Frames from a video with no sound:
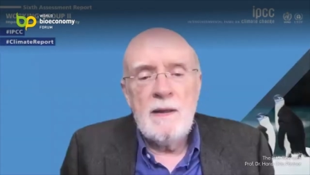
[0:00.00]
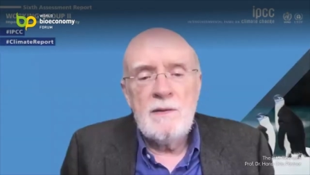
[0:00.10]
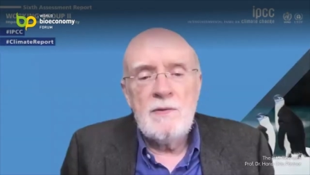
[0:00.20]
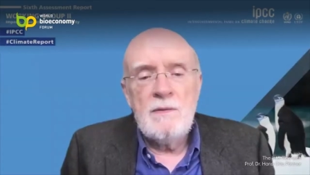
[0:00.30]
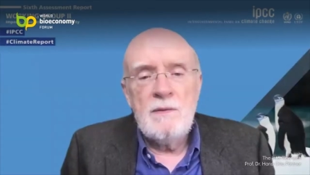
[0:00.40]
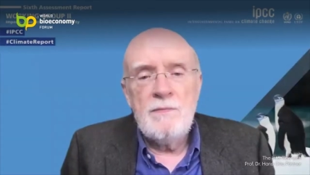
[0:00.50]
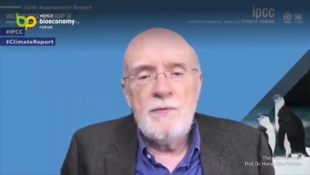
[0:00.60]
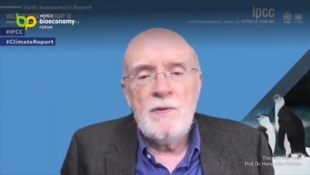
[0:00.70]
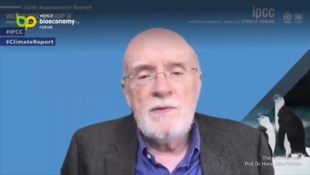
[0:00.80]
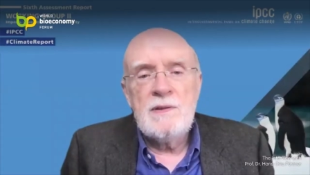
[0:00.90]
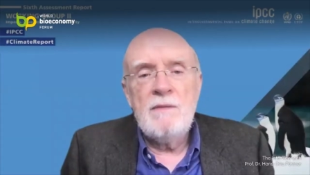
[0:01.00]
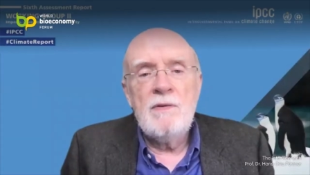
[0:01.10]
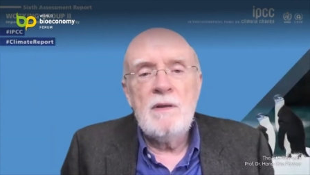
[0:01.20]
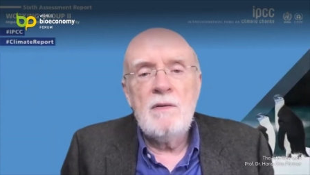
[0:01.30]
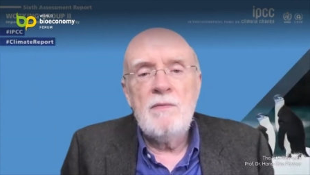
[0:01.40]
had a, uh, the first
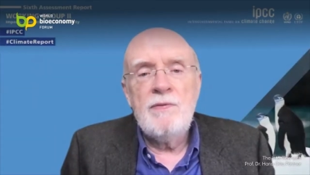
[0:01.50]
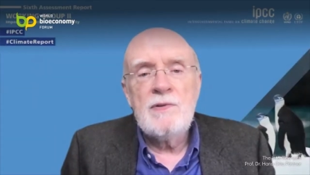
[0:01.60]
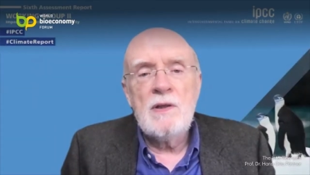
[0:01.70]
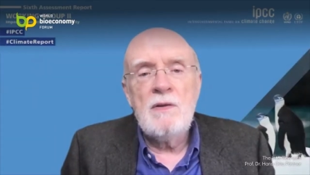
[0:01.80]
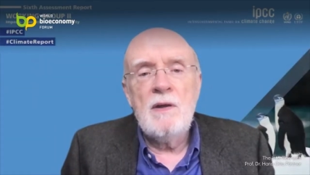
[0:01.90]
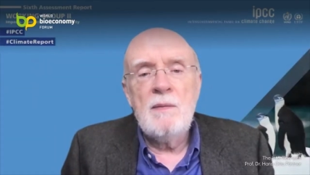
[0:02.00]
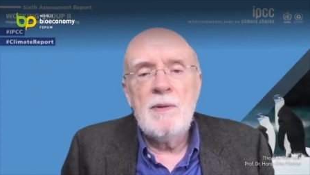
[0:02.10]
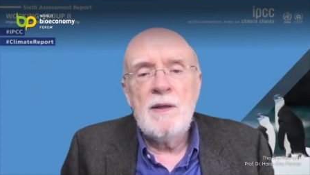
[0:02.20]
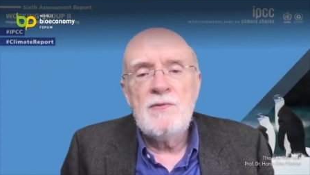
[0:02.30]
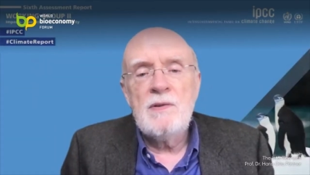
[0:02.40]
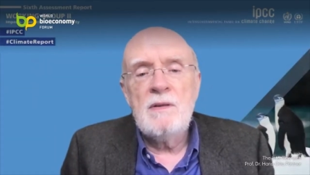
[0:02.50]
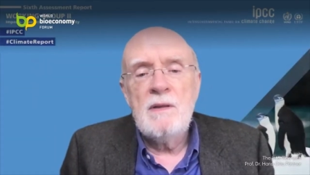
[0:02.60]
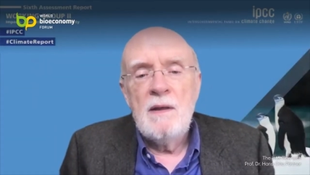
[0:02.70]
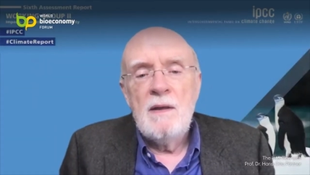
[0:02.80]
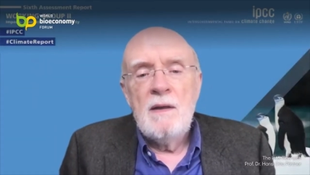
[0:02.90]
ever official
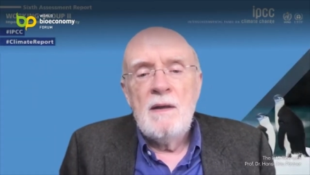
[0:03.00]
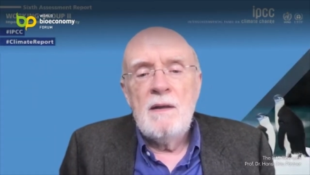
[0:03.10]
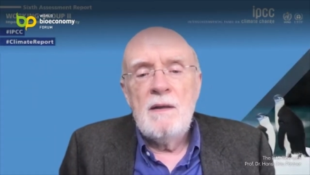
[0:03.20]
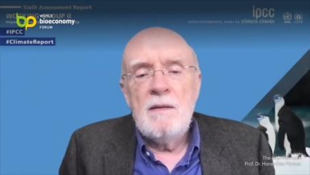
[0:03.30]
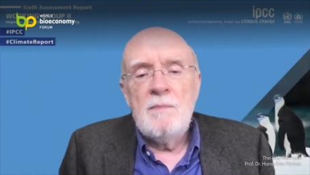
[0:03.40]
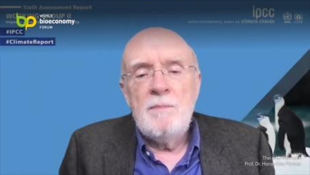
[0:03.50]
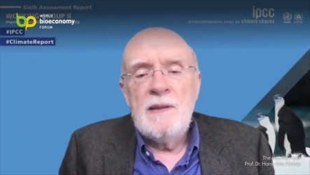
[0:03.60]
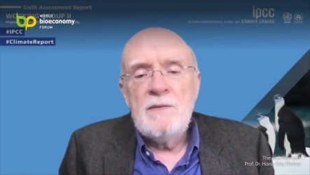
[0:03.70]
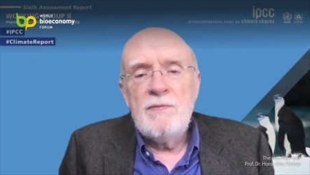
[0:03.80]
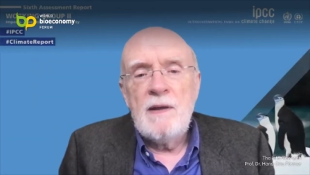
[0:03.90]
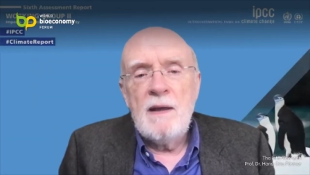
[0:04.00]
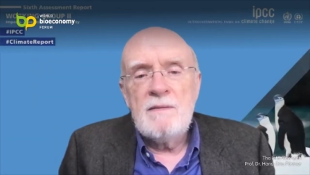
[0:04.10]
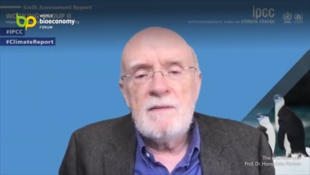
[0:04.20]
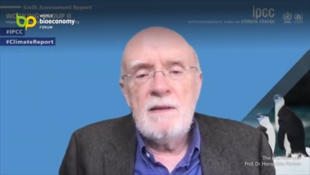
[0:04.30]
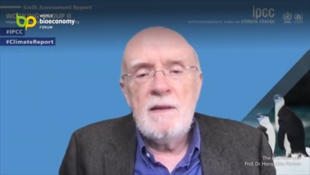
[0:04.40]
collaboration uh, mid of
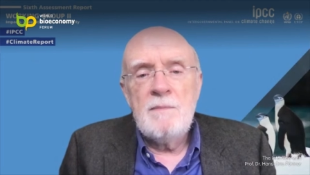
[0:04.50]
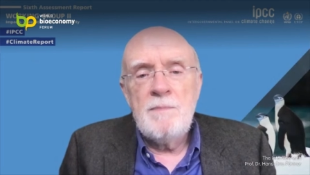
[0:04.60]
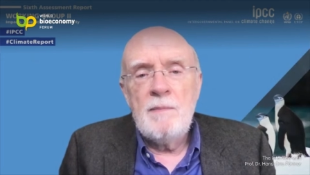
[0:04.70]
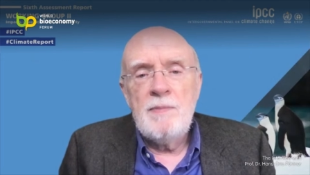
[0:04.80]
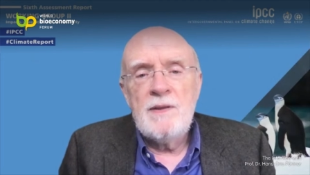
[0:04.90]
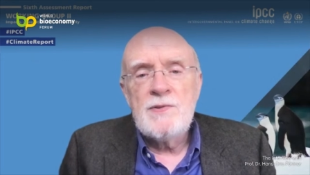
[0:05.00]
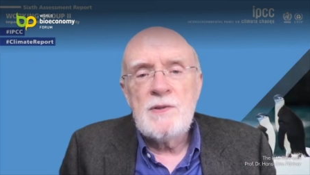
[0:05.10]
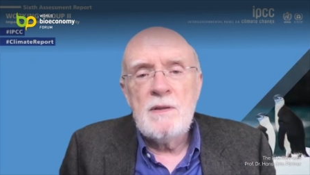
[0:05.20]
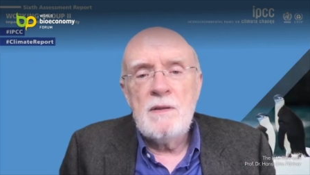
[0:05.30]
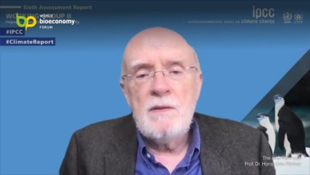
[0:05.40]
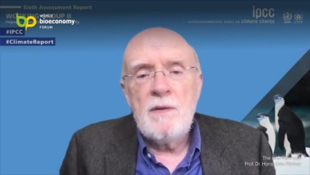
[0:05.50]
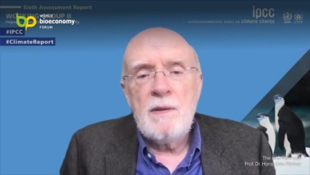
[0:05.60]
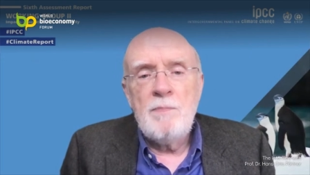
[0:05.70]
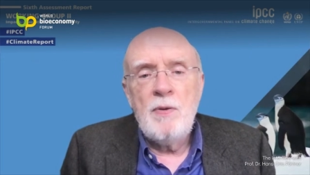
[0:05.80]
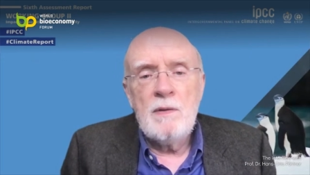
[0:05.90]
last year and published a
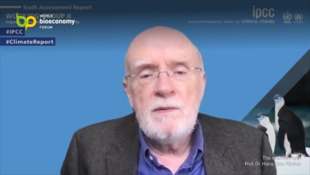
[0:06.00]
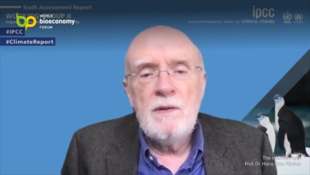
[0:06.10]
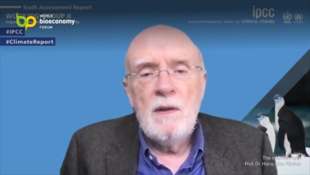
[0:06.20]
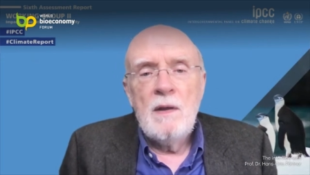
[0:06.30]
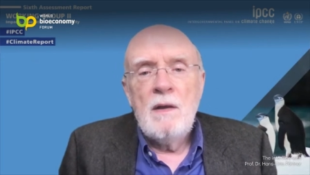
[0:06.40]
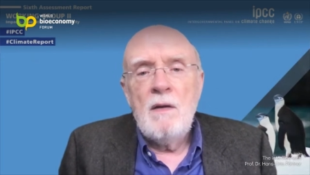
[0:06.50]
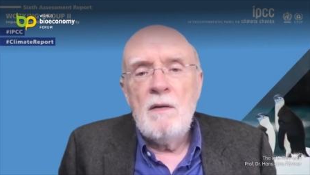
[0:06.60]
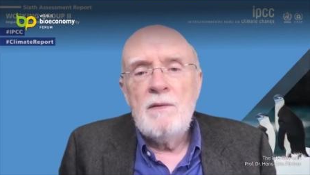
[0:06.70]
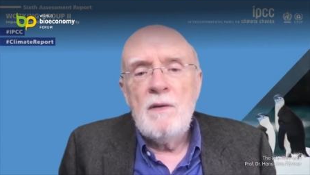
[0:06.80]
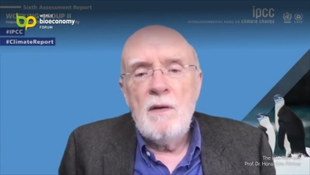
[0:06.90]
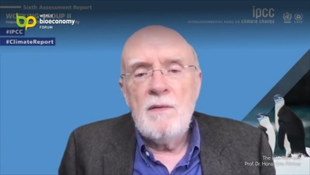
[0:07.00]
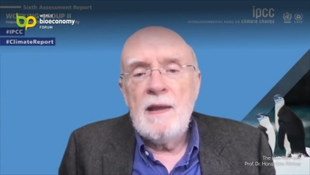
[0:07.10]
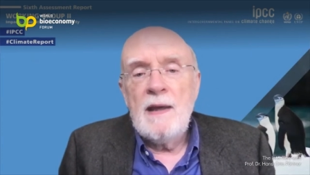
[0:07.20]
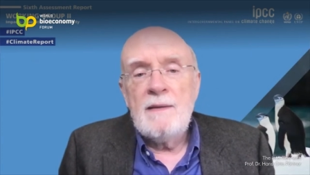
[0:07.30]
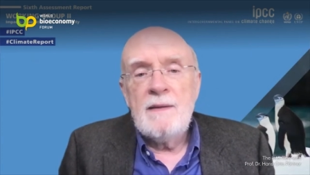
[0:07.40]
report on, on
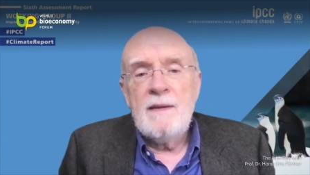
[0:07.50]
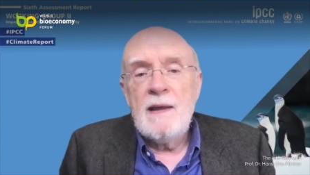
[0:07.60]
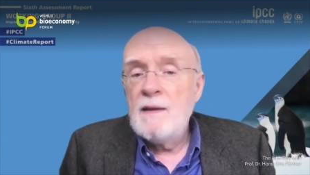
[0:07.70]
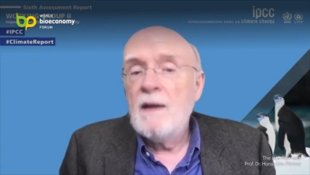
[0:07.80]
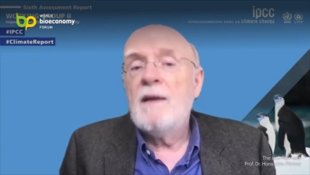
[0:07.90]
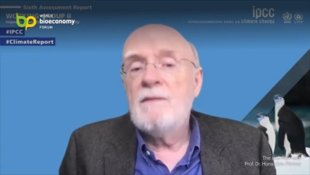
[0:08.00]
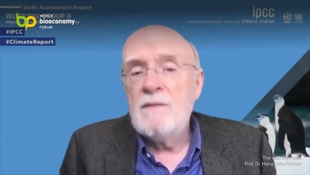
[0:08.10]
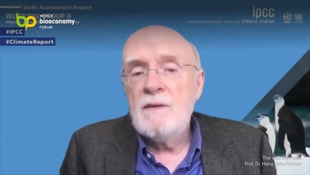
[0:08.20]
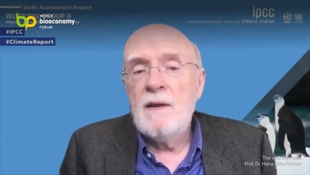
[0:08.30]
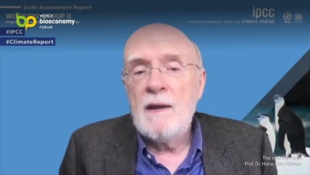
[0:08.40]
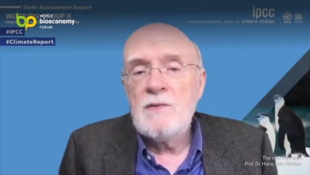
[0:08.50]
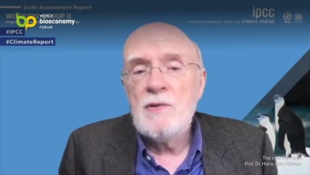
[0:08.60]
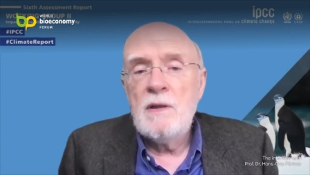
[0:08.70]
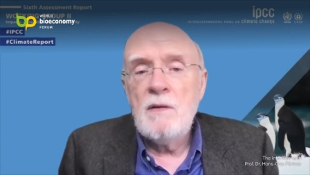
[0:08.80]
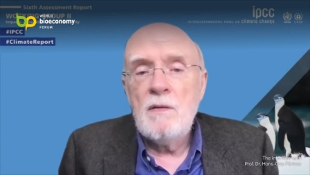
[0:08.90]
that. And that has
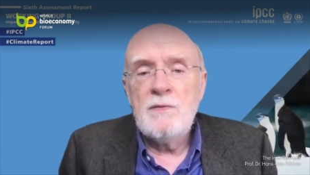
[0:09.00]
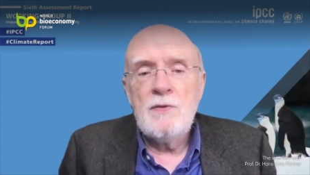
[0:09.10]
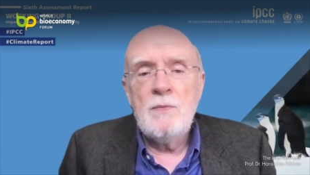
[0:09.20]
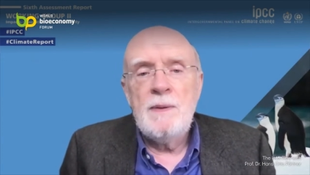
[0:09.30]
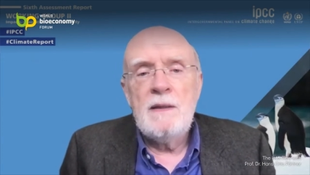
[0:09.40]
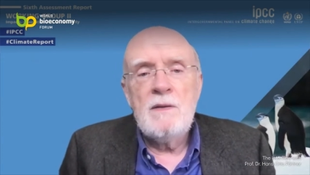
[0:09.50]
actually also been